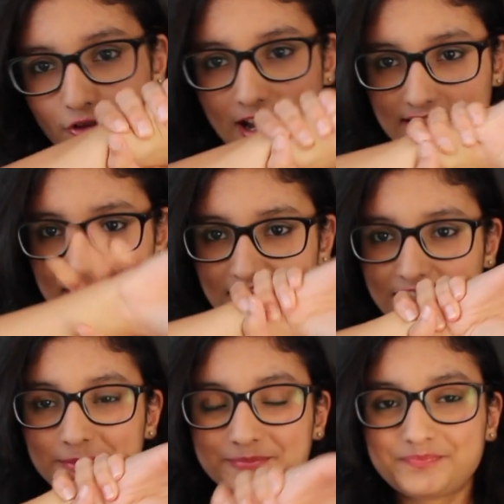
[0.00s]
around
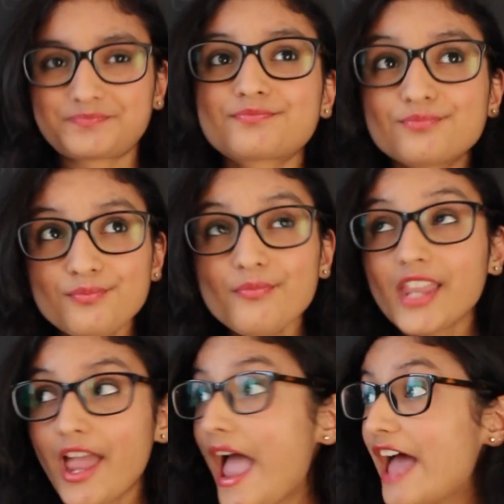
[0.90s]
here,
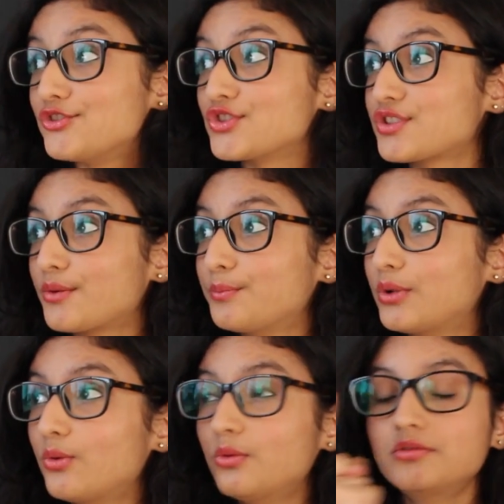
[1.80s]
and just
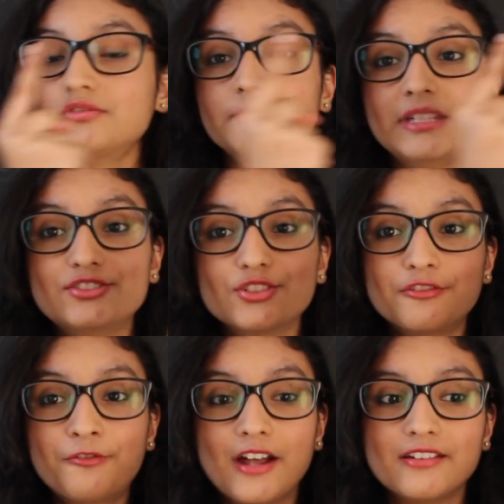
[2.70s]
pulled me to
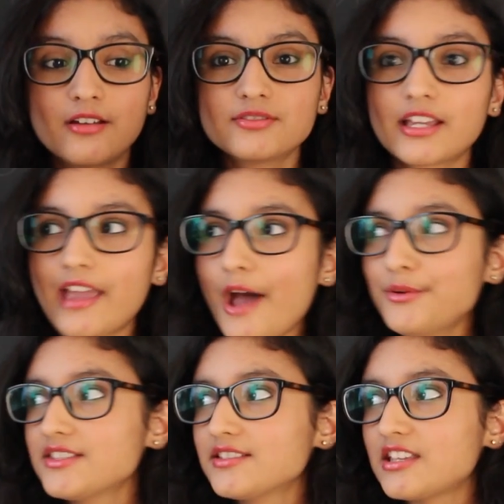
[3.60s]
the front. I was like,
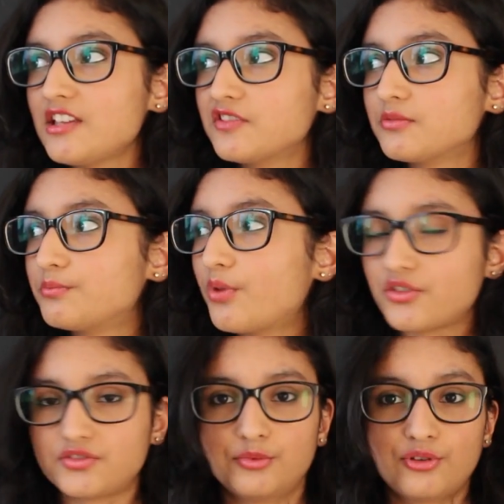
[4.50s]
how is this even
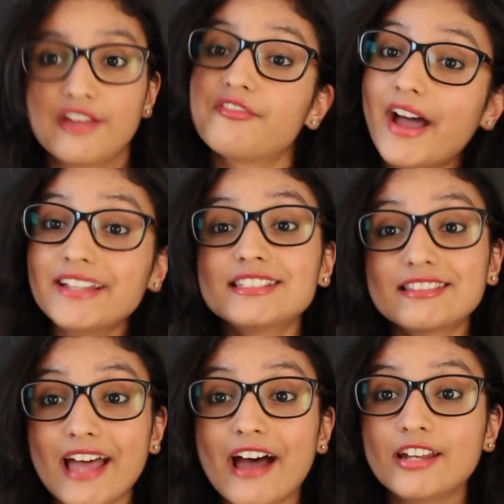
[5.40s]
possible? If I
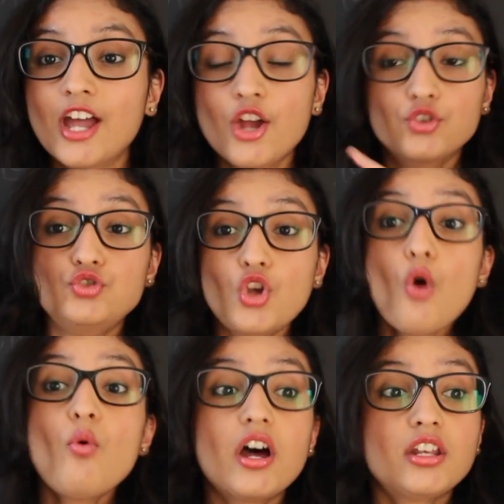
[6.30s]
did that,
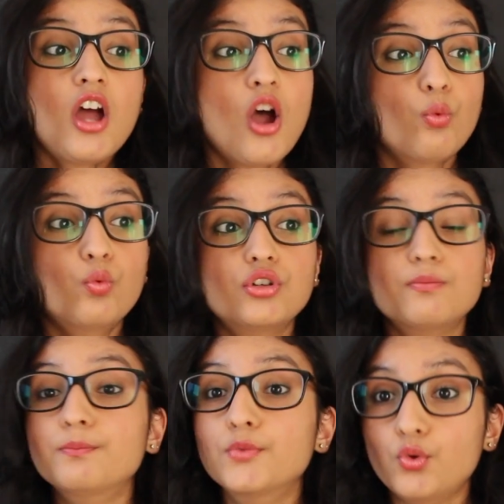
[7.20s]
no one
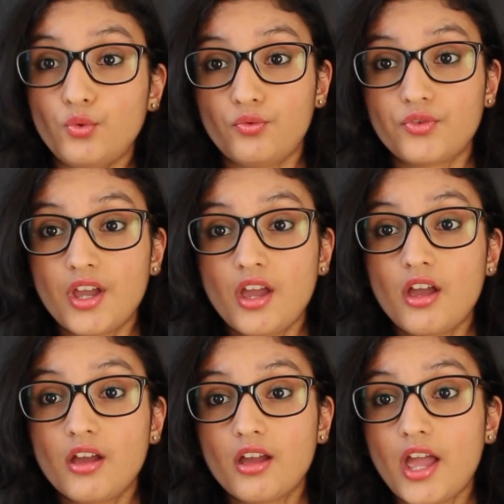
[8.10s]
would move.
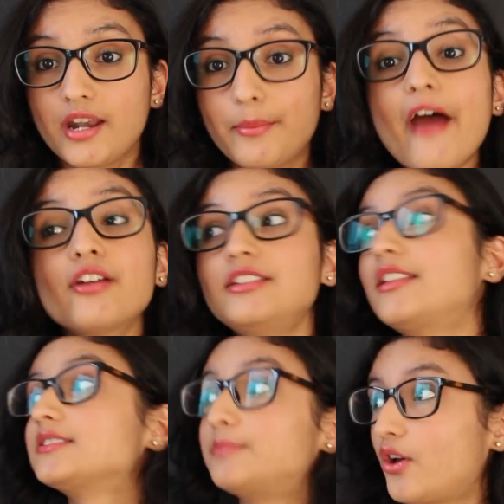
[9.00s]
And apparently
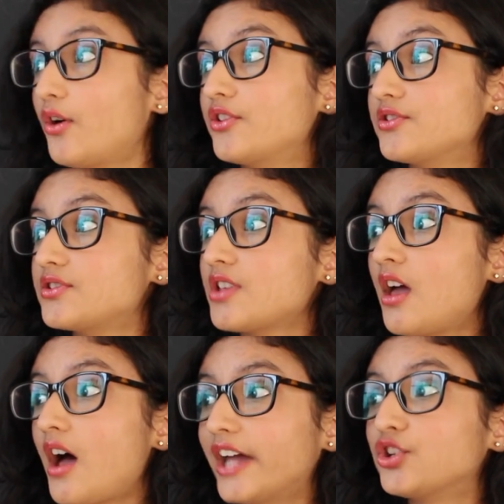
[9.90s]
that's because
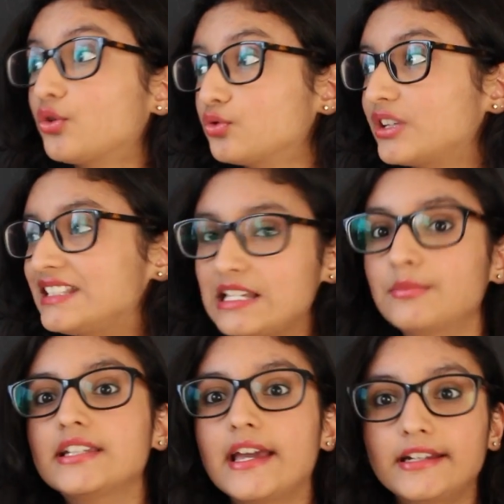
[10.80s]
I don't look
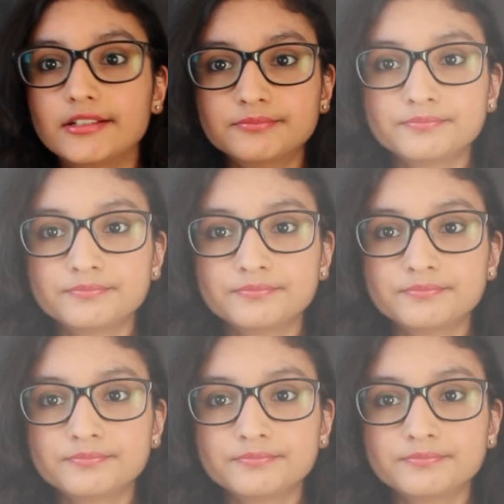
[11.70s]
intimidating.